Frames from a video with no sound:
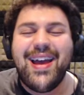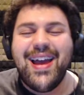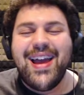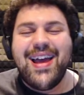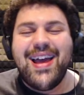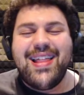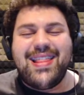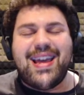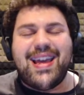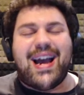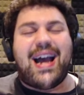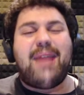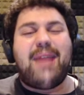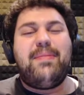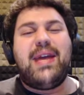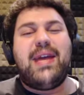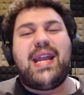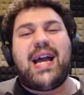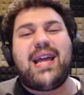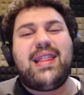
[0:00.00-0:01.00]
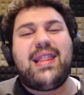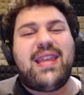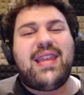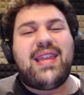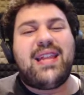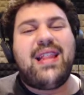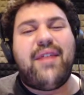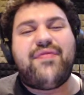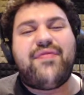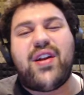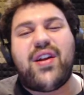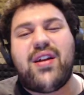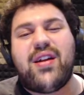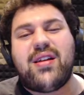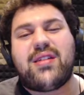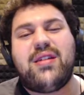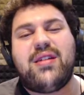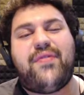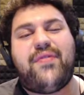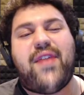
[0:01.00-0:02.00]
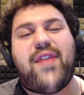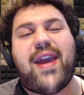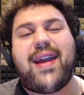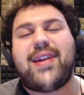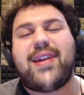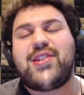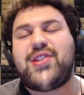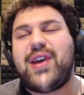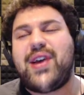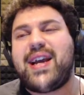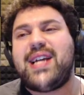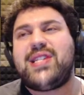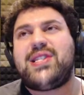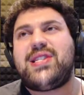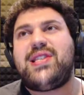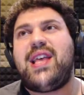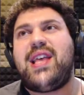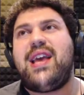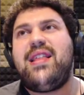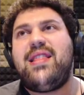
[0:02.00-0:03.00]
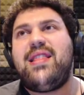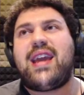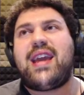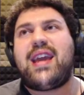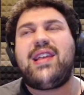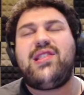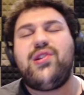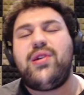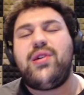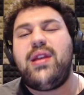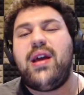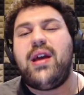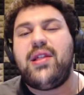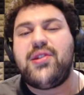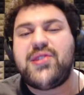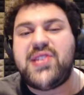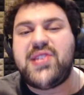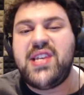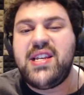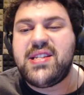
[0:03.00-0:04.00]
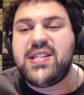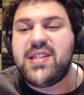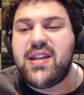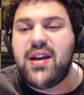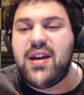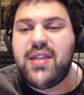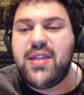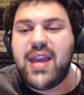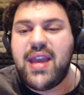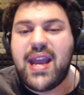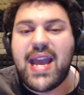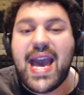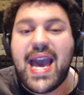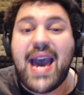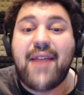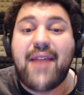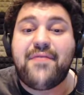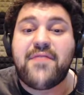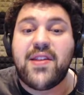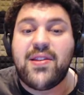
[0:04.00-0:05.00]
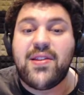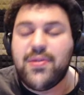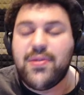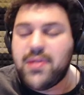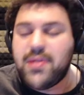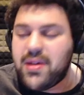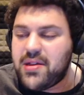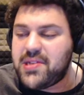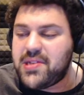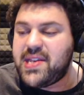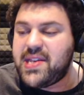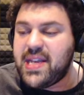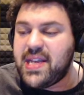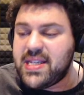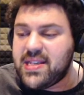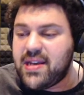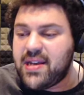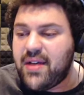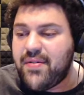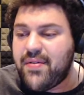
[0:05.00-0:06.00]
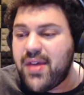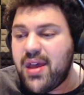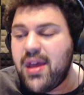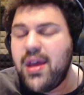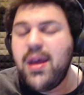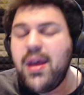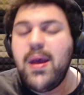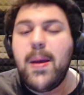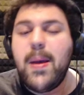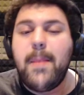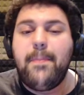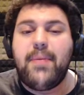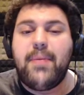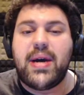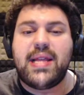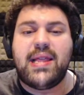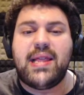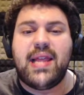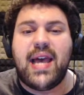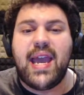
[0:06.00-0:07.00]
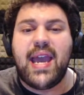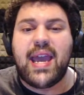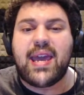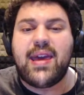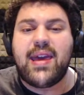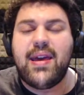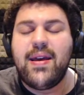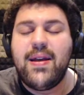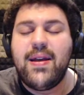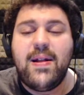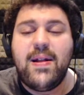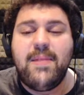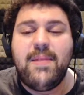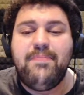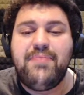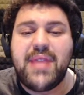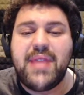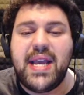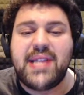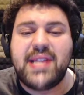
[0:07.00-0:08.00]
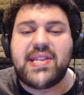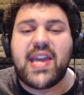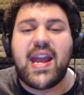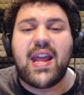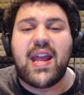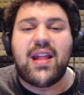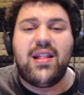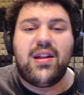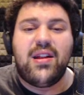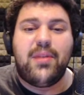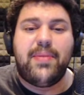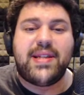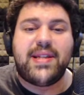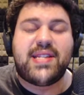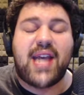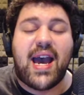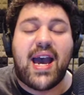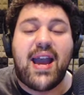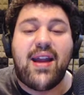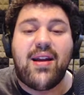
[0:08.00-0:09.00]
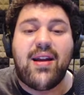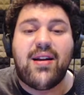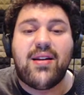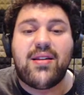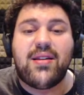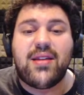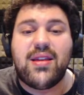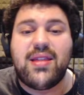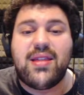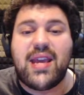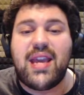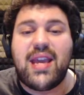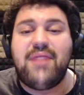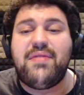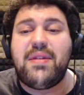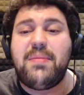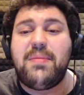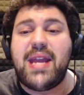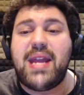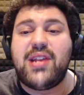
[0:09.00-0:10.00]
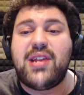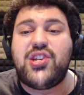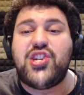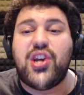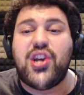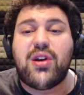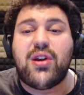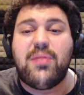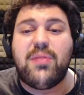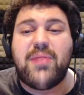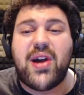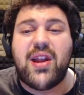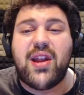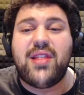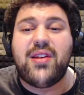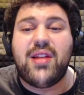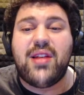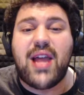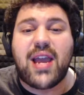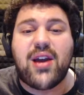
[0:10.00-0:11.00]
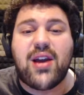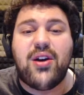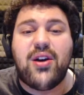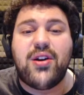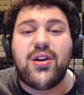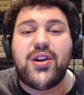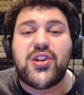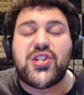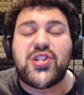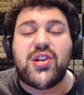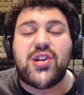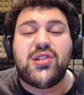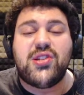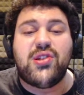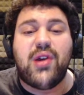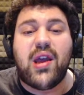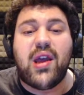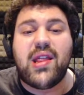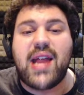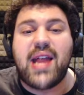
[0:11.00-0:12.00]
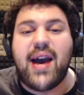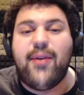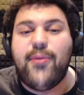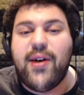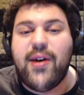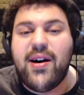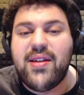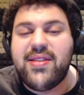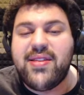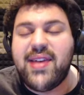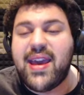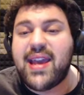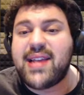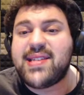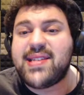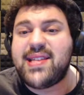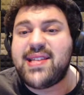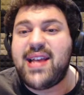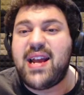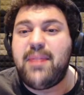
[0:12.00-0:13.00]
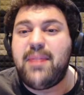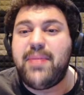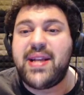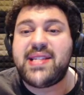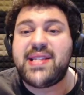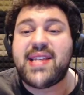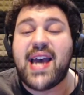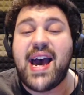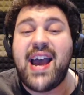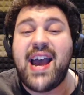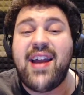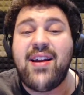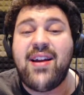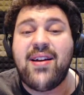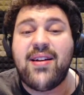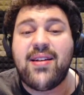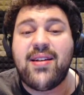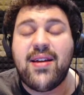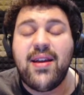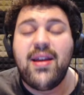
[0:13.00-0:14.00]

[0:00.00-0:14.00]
They left it on a cliffhanger, so I guess they could do another season. They have to do another season of it, but like, it's getting a little bit tired. They even made a joke about it. They're like, oh, you're still doing that wall thing? Isn't that a bit tired?